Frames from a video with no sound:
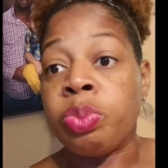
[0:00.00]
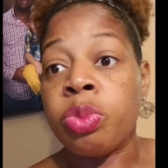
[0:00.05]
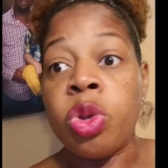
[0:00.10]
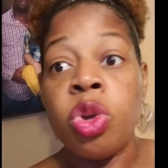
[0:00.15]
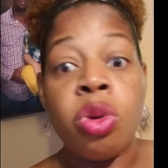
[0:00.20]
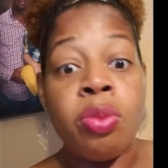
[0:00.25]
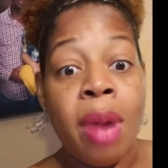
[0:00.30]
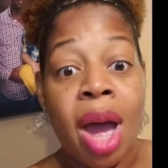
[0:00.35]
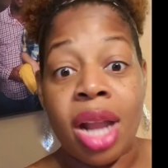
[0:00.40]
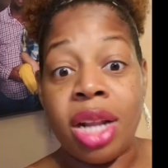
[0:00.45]

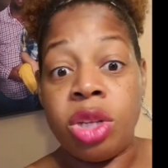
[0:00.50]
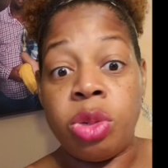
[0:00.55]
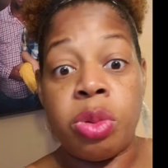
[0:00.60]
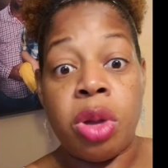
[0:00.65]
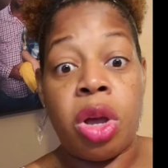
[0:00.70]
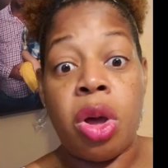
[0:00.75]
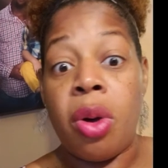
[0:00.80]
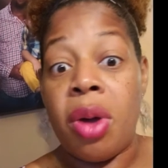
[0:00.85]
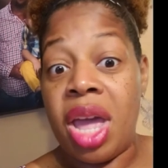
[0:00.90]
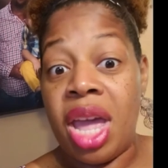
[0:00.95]
you might as
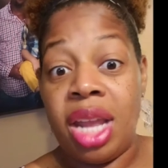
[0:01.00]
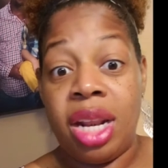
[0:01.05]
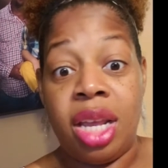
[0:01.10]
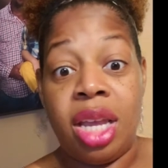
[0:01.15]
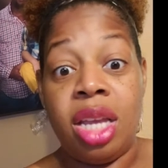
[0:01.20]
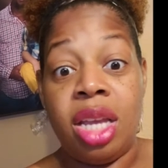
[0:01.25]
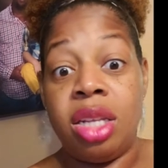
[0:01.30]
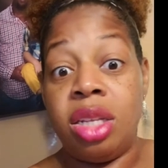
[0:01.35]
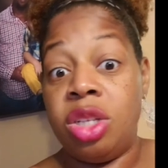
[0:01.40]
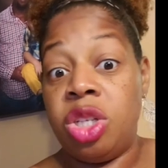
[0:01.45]
well go ahead
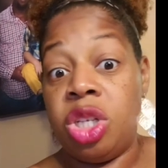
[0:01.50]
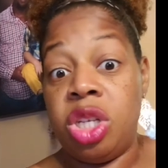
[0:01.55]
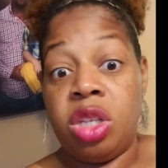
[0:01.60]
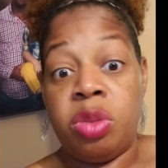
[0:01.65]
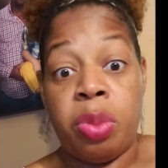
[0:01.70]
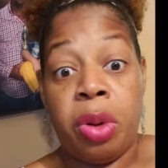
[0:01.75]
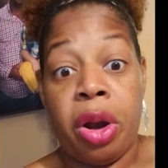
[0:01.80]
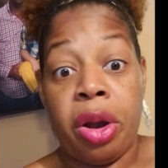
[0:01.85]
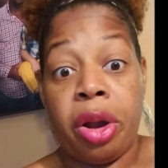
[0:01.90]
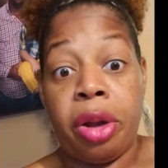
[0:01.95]
and eat a
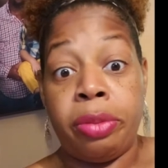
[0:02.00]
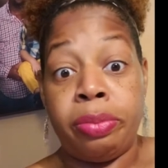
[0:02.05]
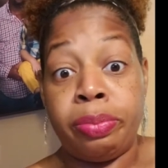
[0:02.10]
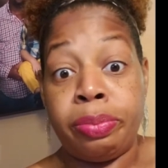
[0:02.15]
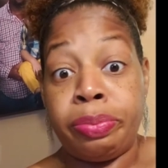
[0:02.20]
cheeseburger.